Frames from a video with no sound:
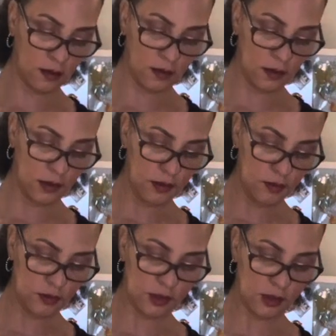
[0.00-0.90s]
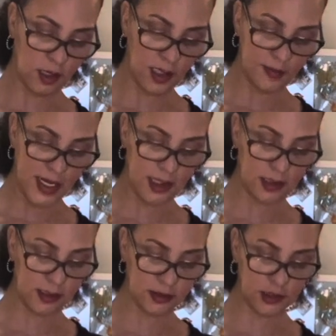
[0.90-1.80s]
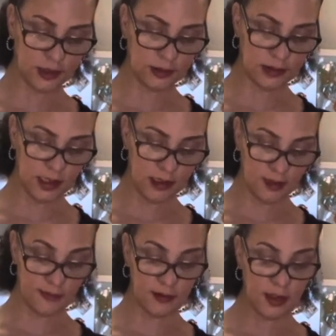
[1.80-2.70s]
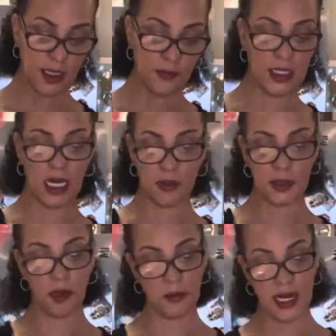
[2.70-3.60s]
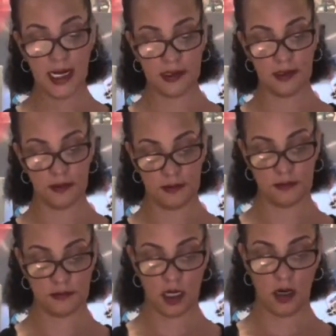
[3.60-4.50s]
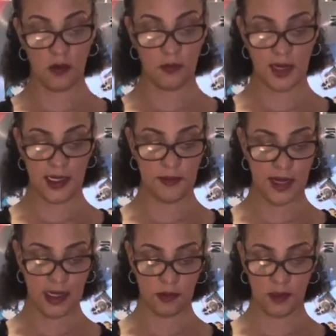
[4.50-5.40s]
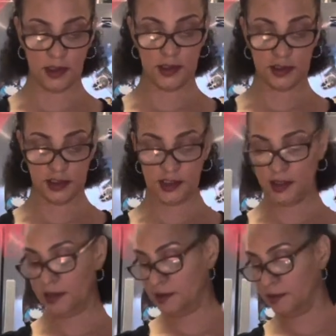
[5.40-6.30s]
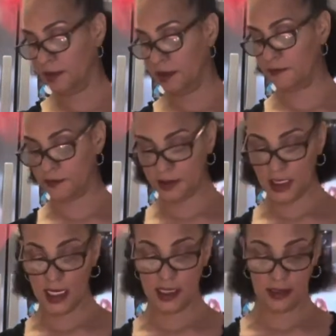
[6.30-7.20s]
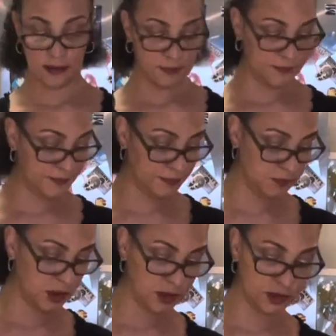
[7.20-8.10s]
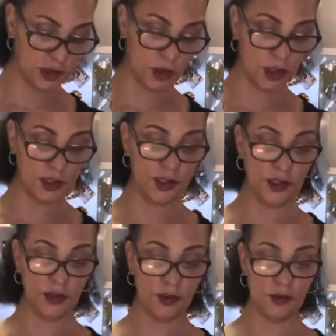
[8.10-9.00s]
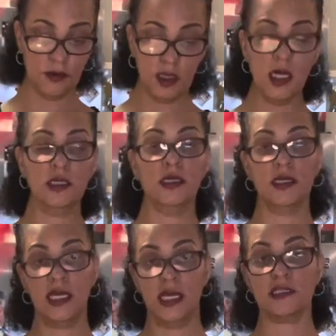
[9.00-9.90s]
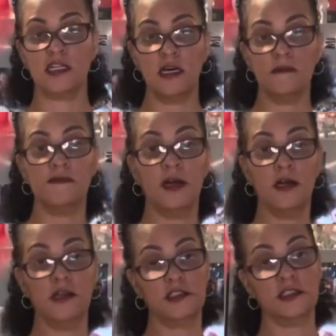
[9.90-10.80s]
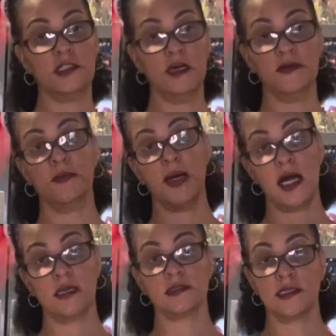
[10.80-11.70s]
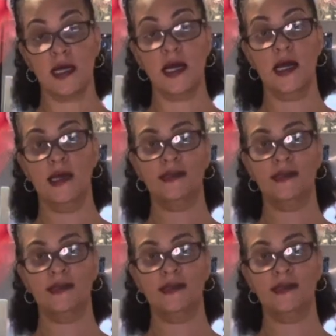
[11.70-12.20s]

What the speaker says: And you start making it yourself. But I'm gonna make homemade macaroni and cheese, but for now, I'm just showing you the kicked up version of the box kind.